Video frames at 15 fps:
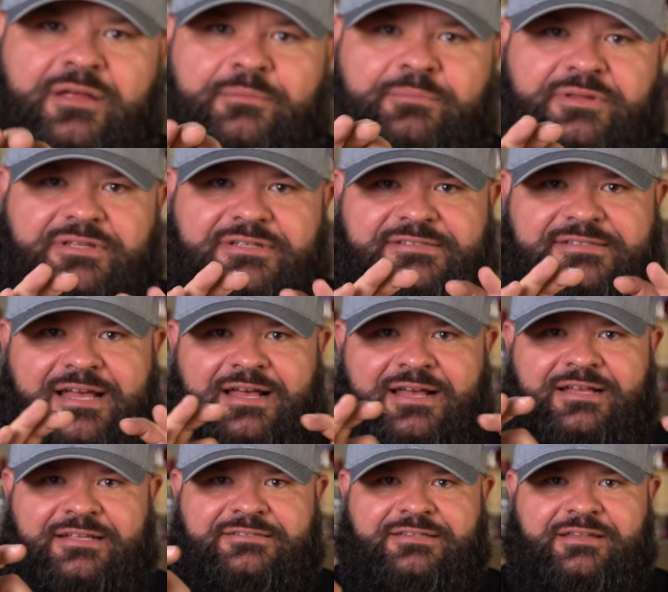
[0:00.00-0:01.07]
but the
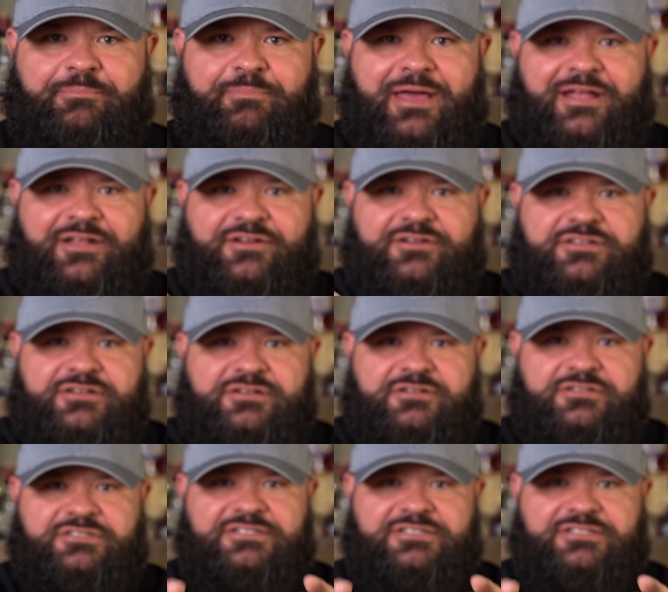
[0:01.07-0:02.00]
sides and the back of your tongue